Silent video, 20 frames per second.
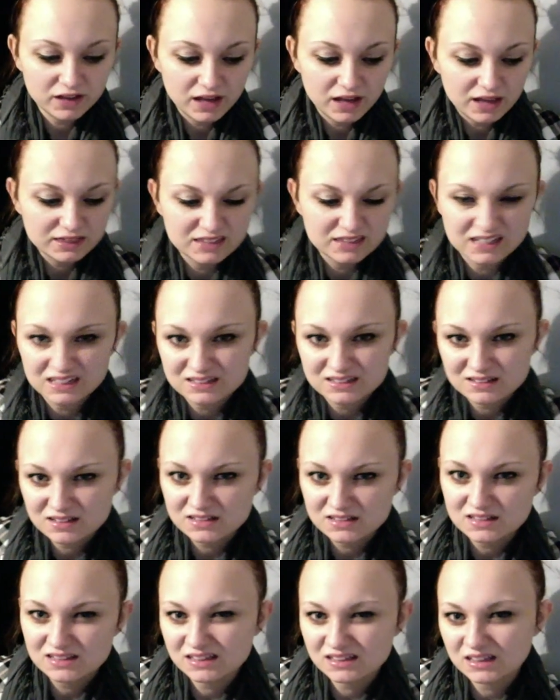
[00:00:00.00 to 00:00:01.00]
I think it's because
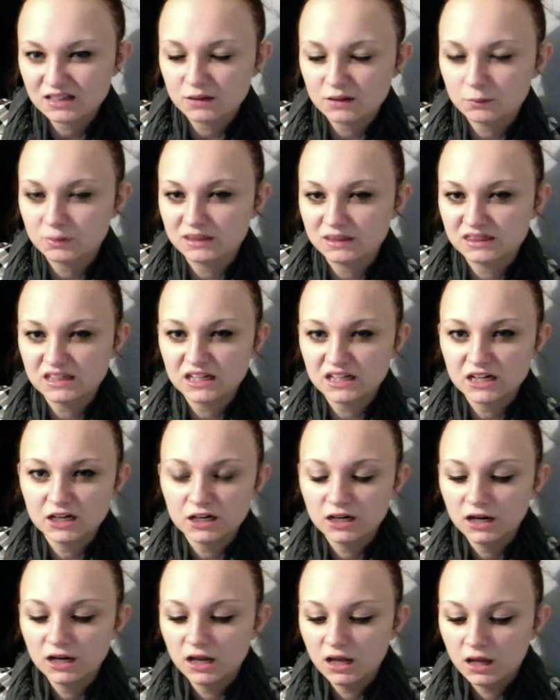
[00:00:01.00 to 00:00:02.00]
it's a little bit
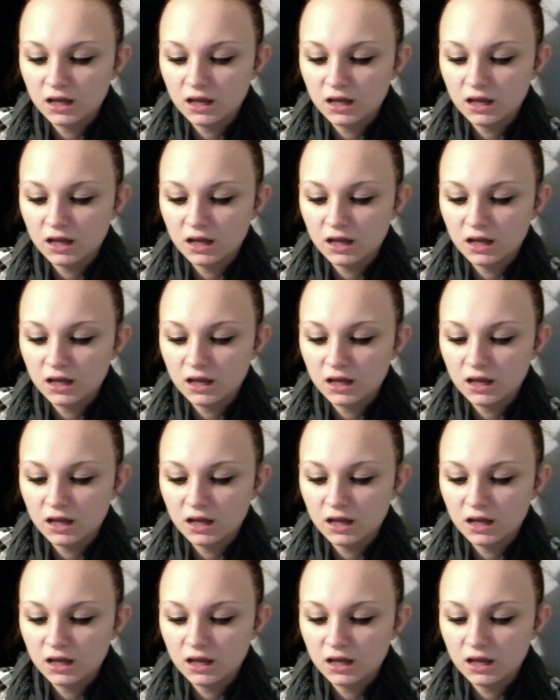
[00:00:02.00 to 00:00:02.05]
thicker.